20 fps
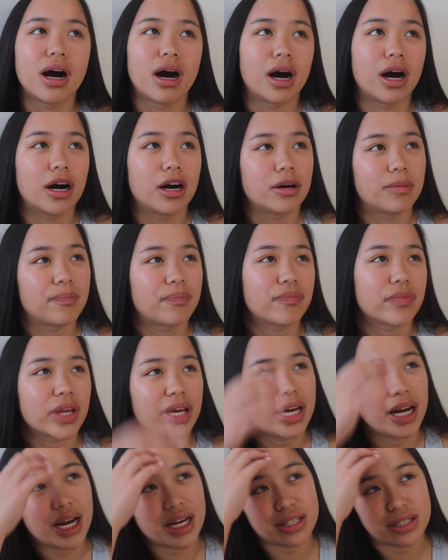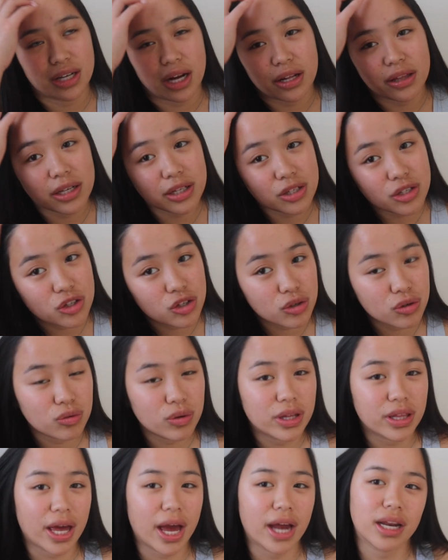It has nothing to do
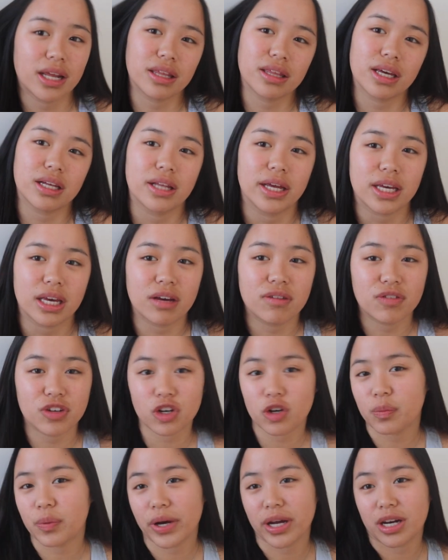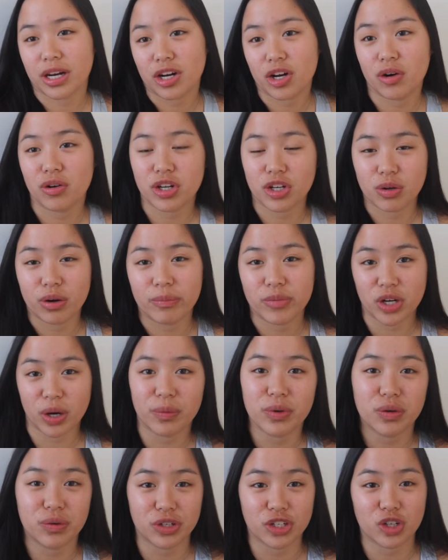with anything. Like, if you're planning to go to
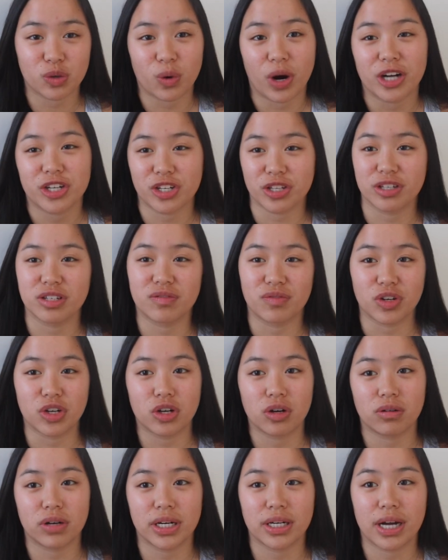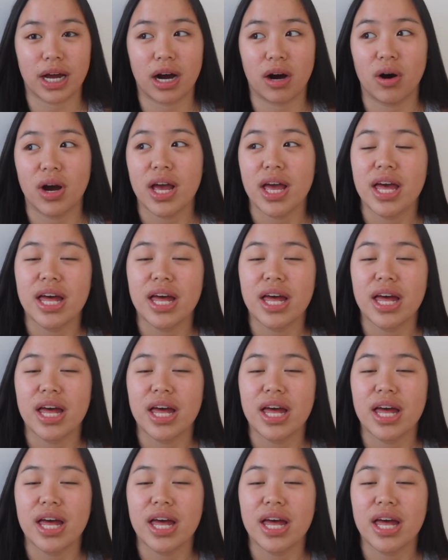UMW and you're watching this video right now,